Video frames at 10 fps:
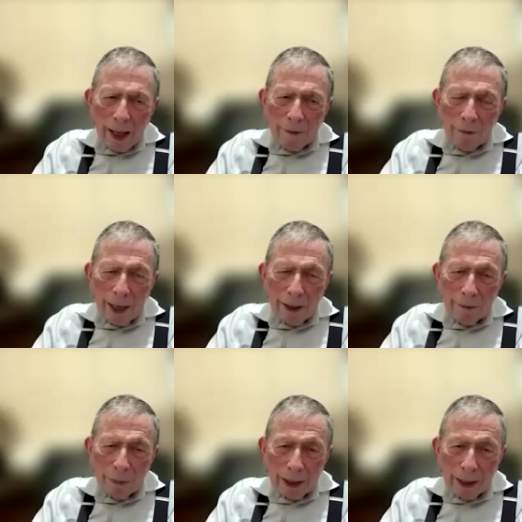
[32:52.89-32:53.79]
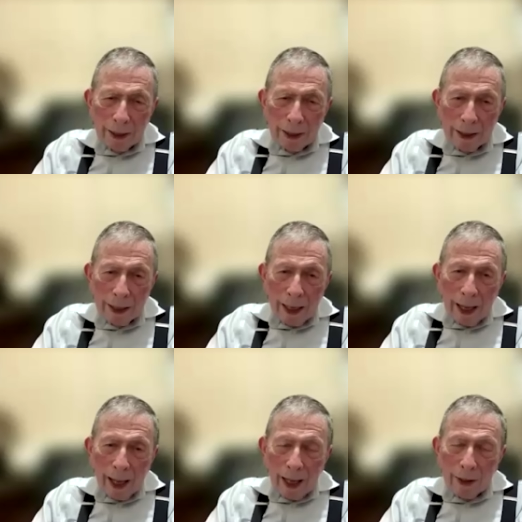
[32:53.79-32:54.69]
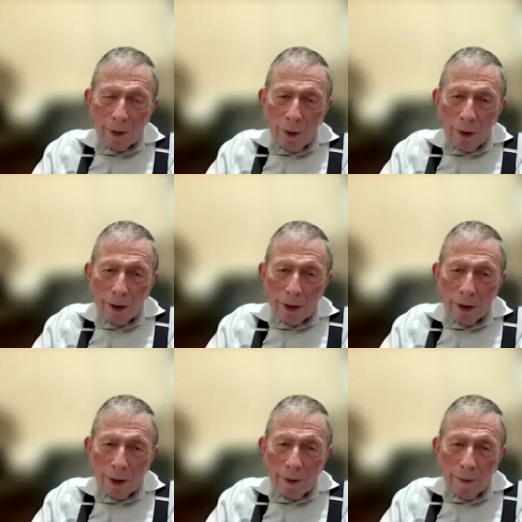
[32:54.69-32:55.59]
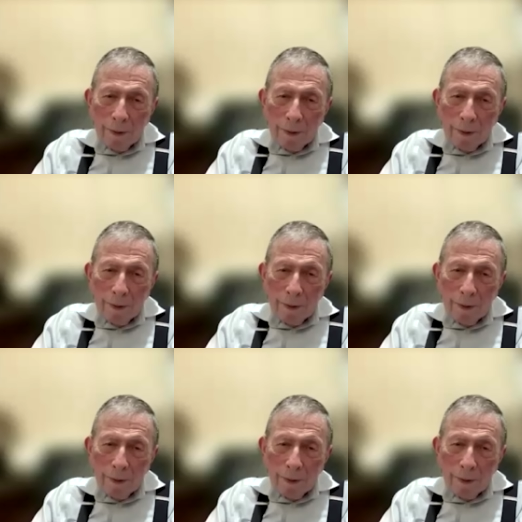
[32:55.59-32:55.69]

and Van played, and on